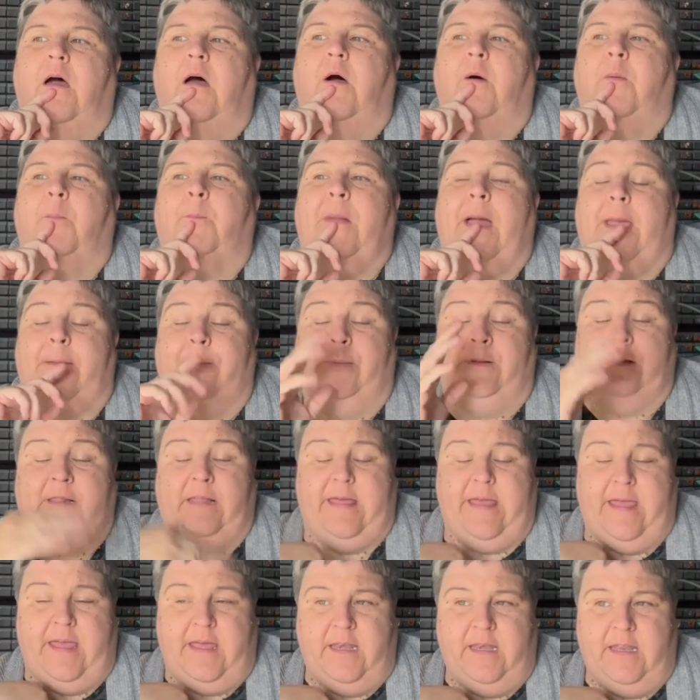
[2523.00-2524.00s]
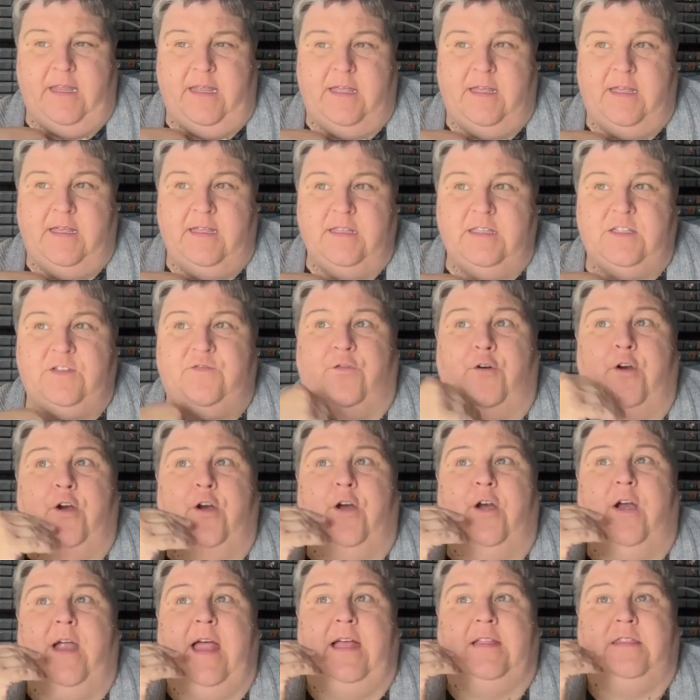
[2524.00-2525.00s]
My plan is
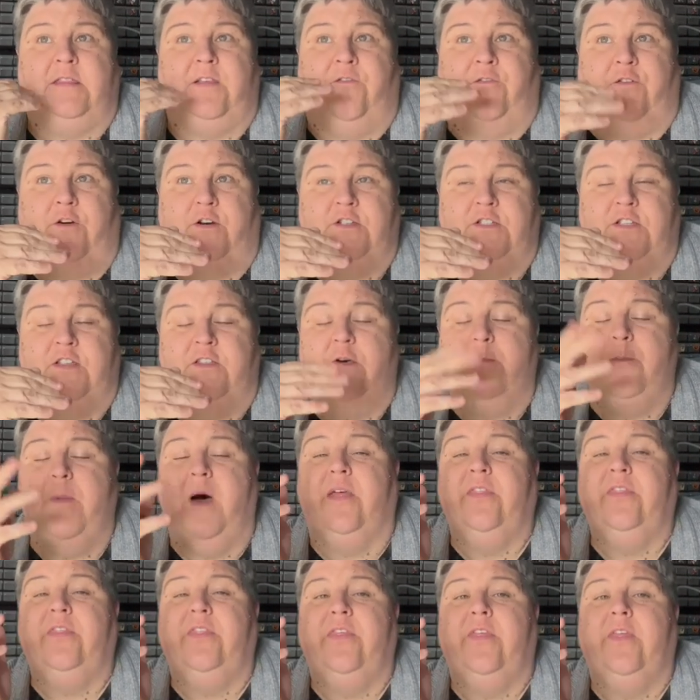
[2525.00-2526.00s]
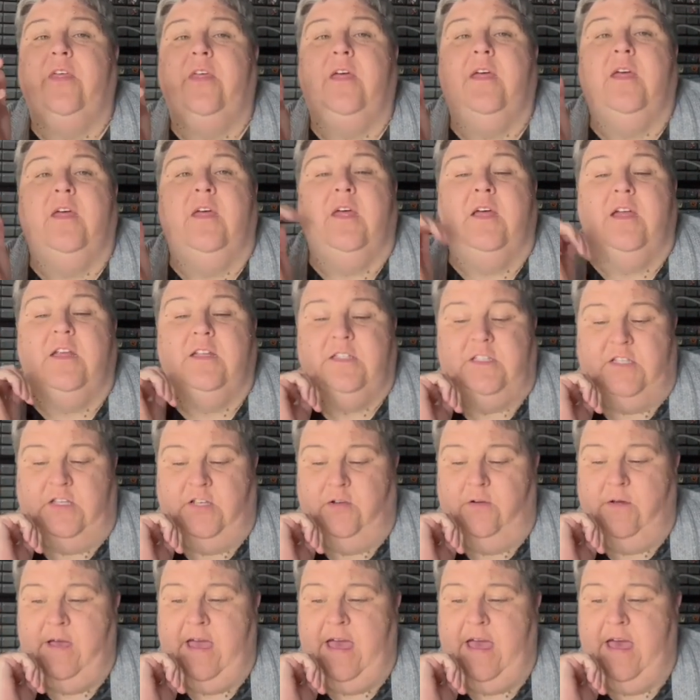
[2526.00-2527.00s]
for at the first of the month
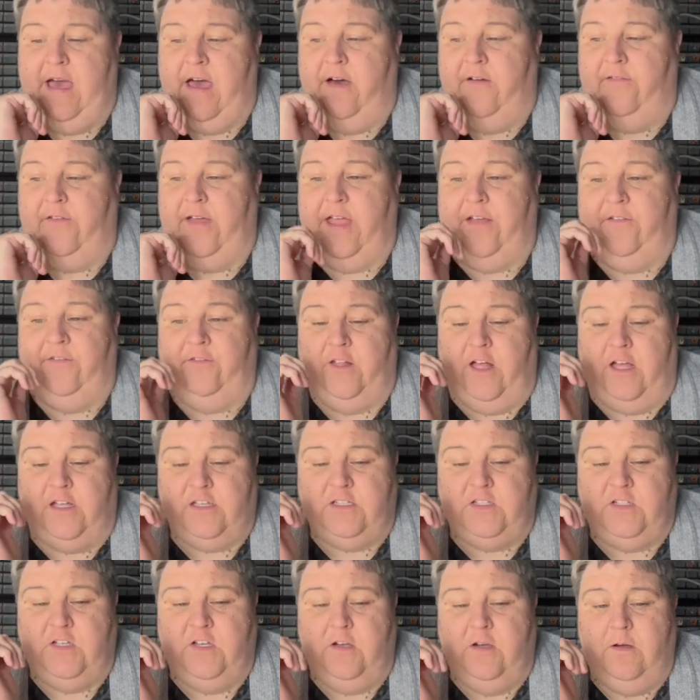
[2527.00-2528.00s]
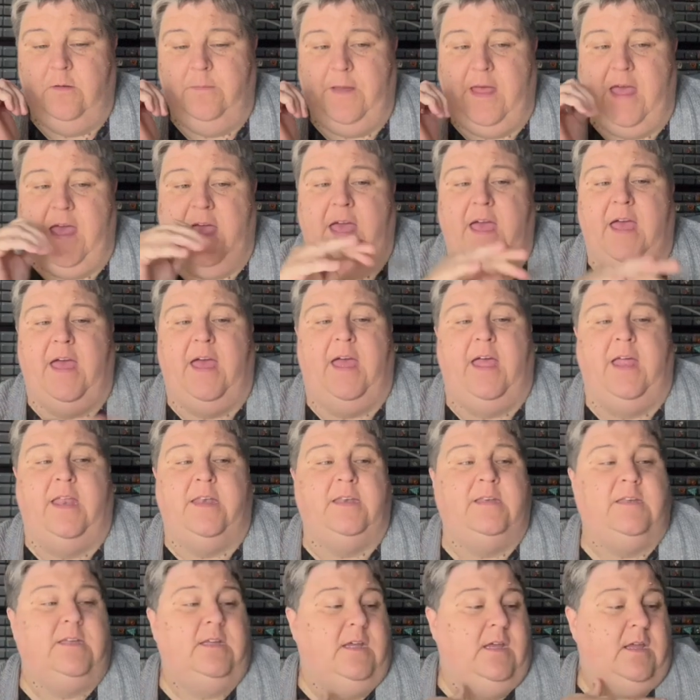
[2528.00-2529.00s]
to have a floss tube,
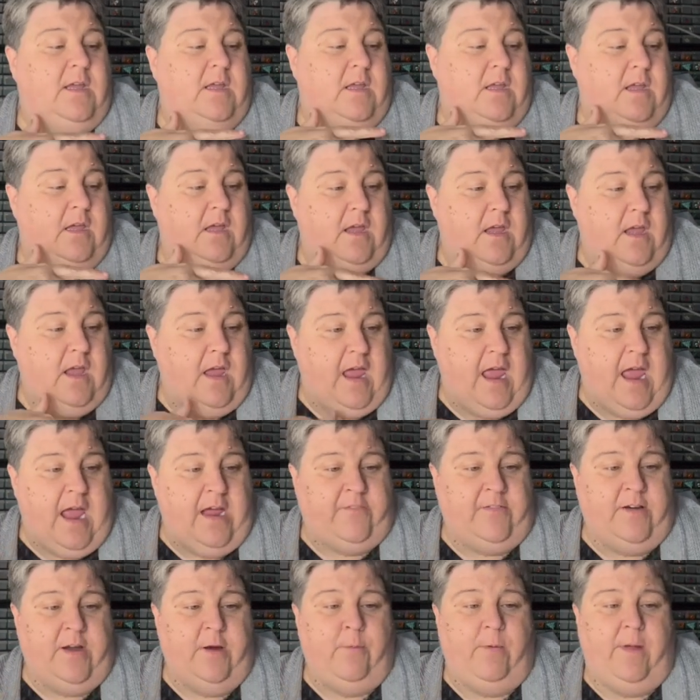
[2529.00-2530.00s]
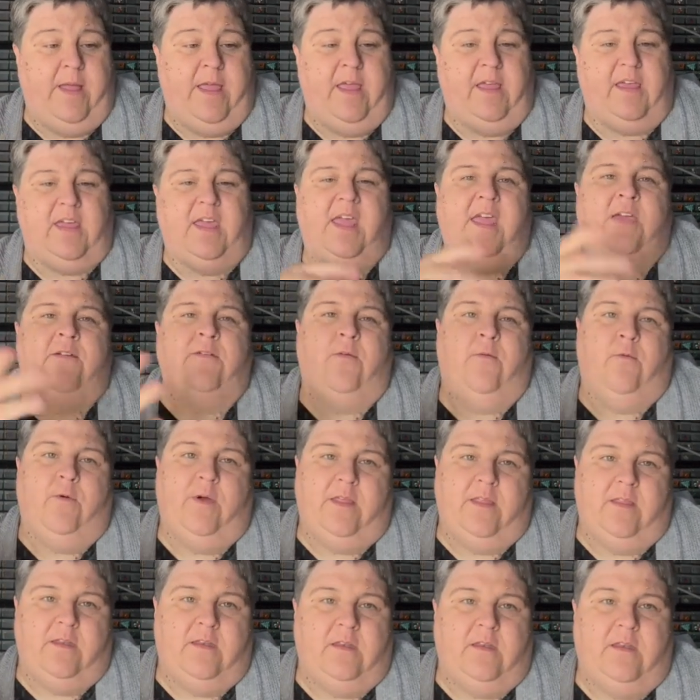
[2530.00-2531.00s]
and every week, even
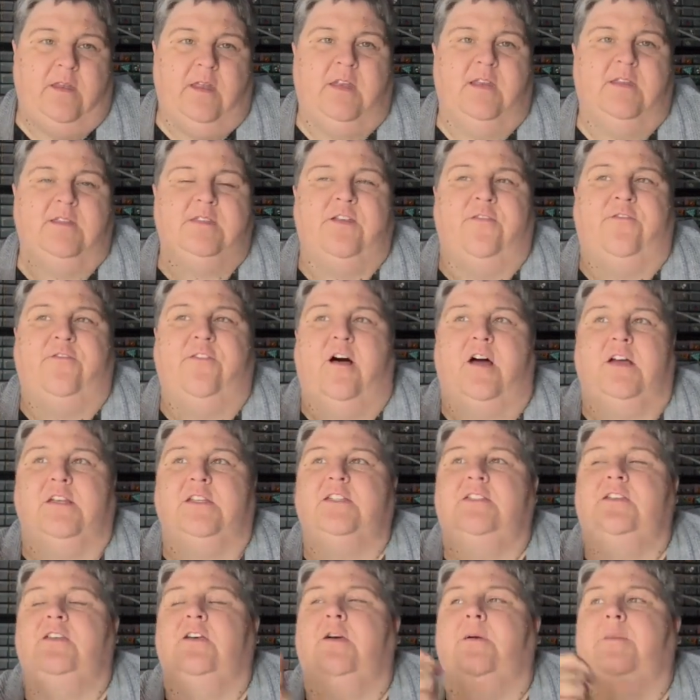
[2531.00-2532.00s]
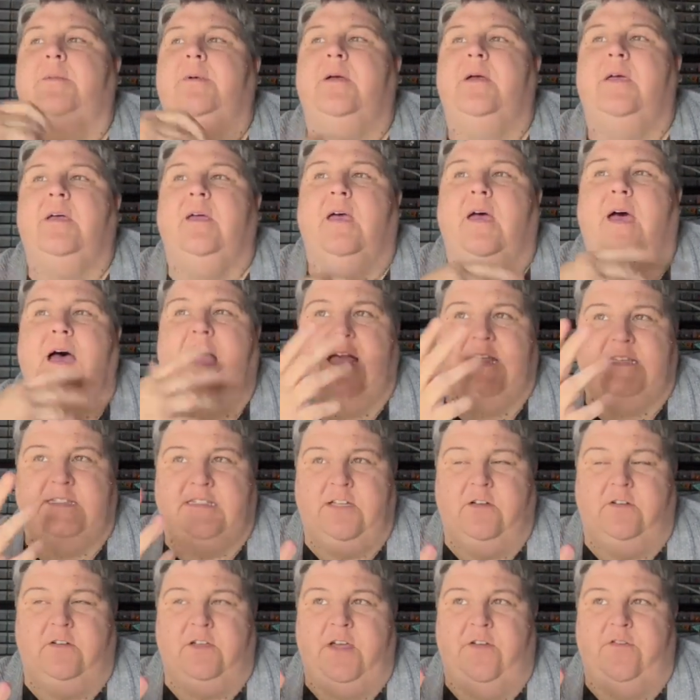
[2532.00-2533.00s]
when it is a floss tube, I
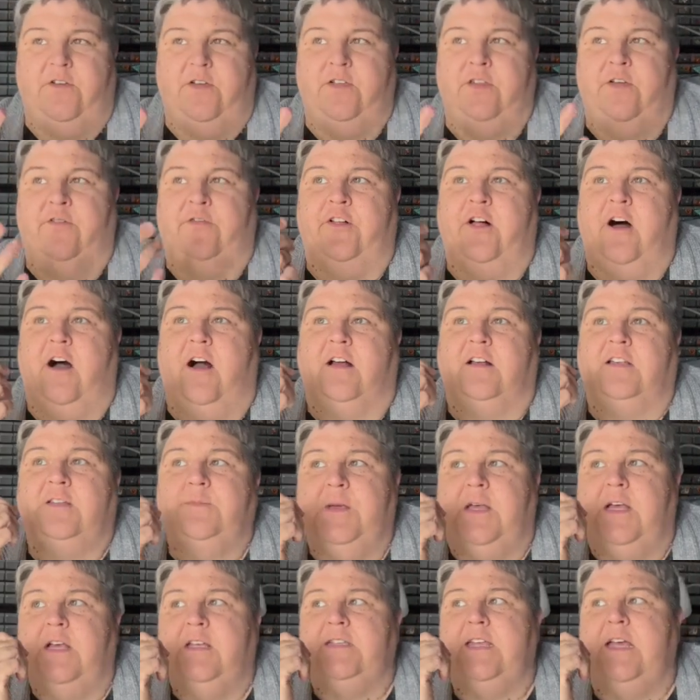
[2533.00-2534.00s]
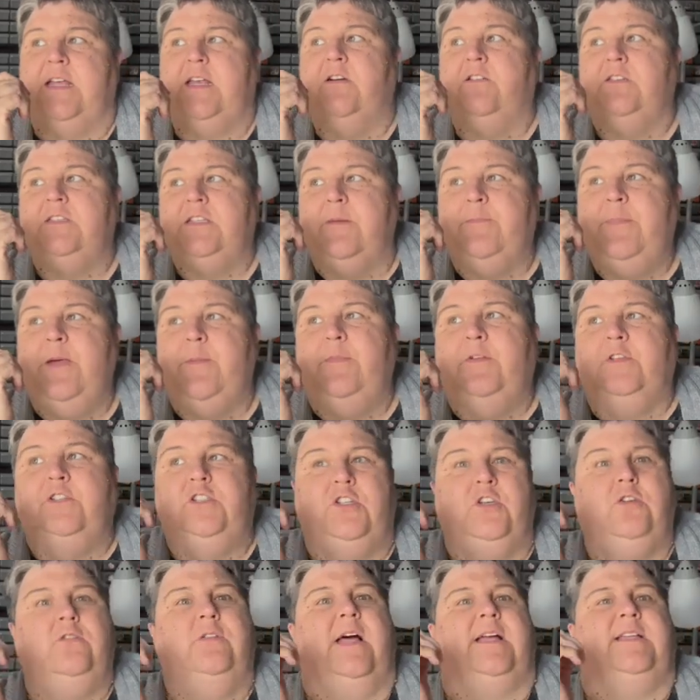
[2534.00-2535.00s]
still give you the vlogs, because I know some people
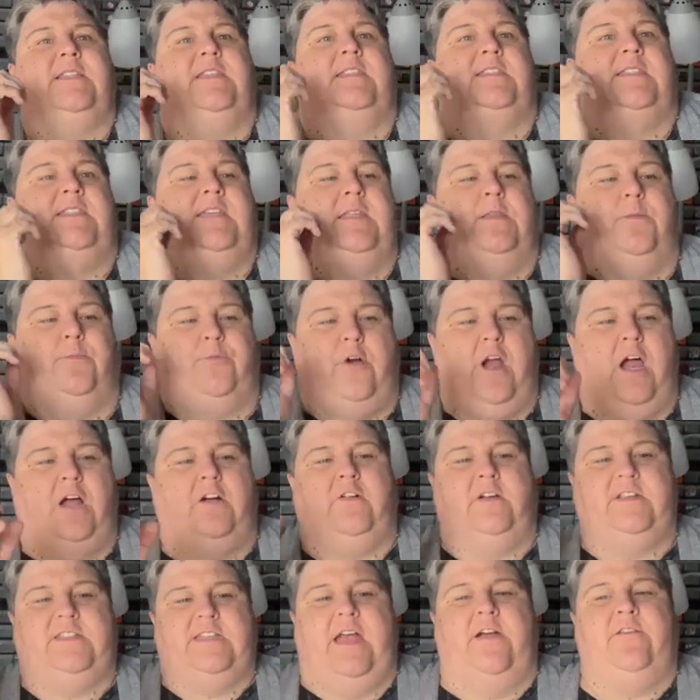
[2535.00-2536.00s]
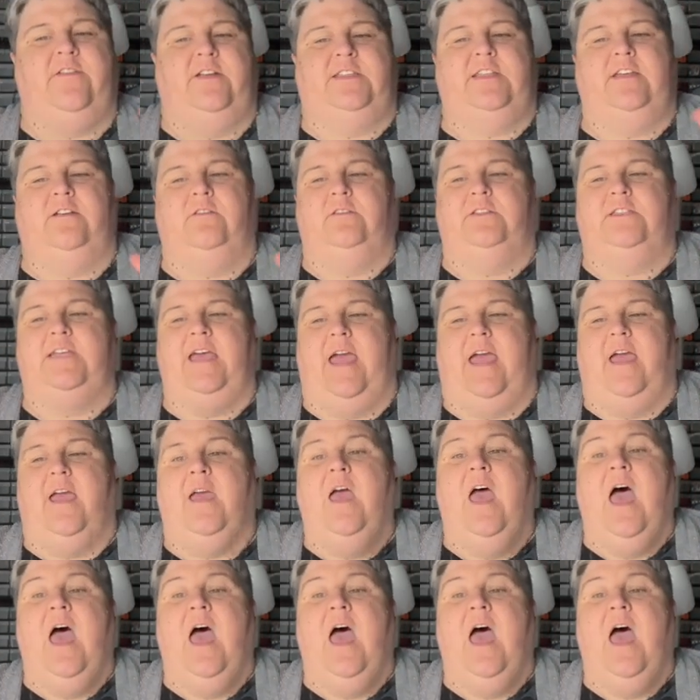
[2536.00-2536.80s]
do like to see the progress every single day.